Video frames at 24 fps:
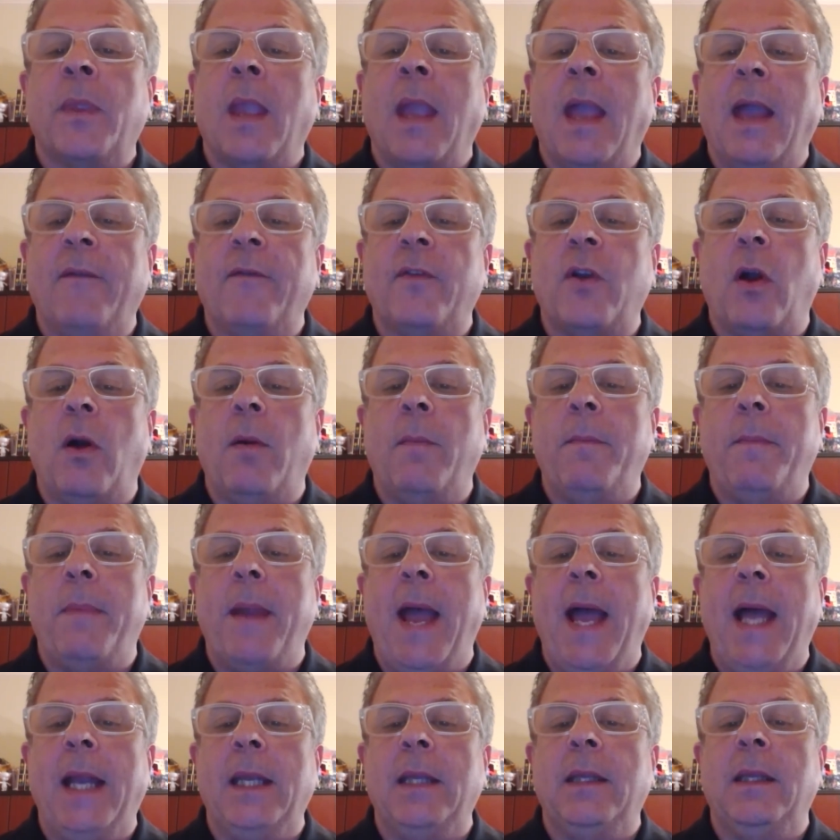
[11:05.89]
have
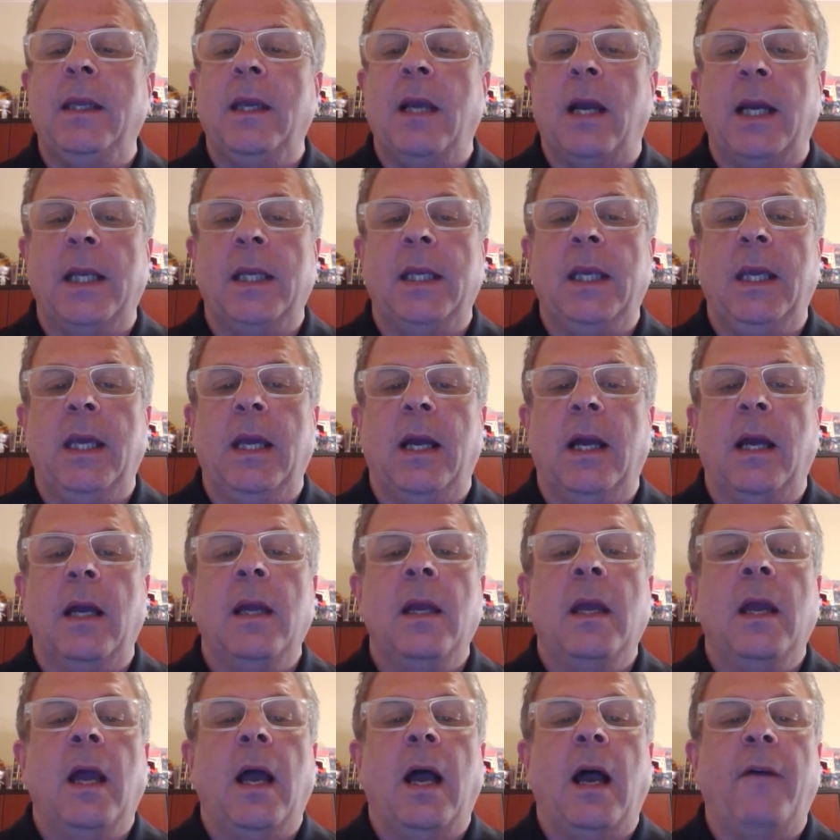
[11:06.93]
combated the idea
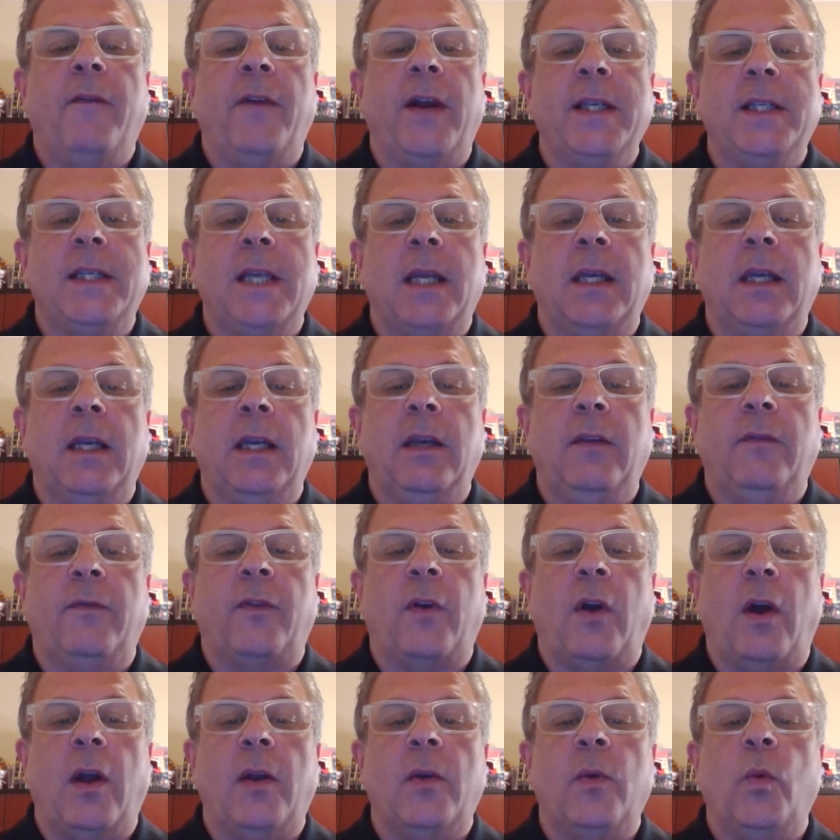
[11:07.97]
of identity
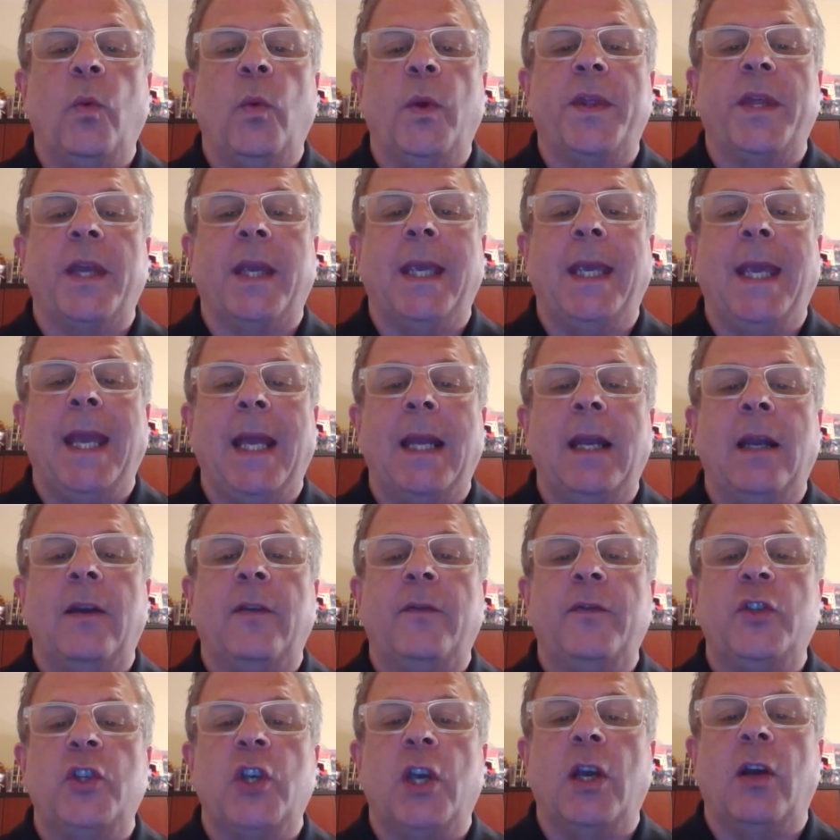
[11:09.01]
fraud with a
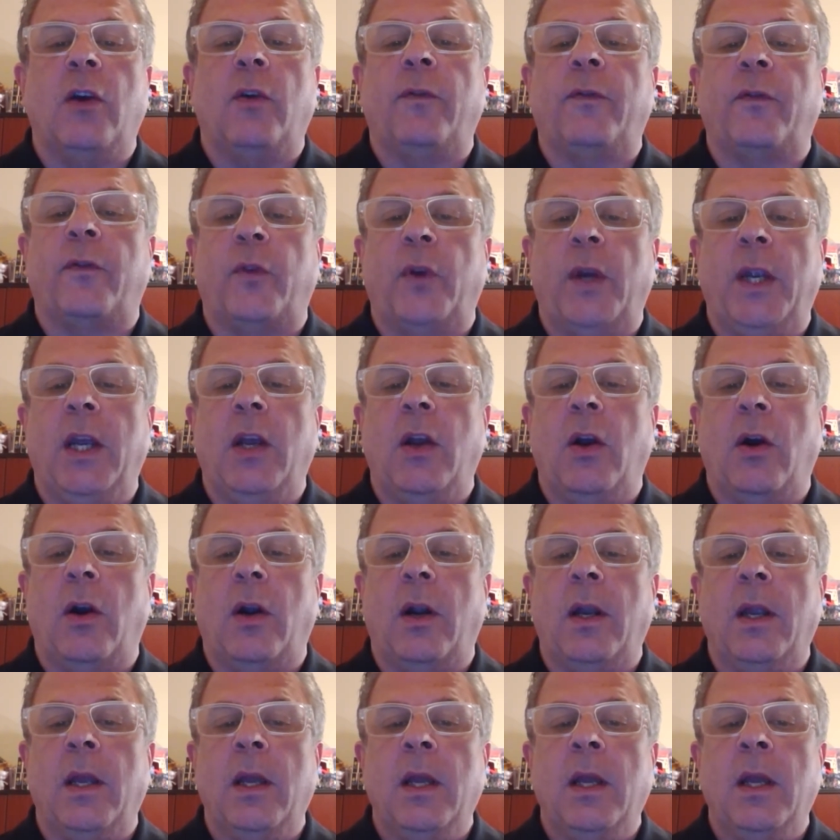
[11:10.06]
get-out-of-jail-free card.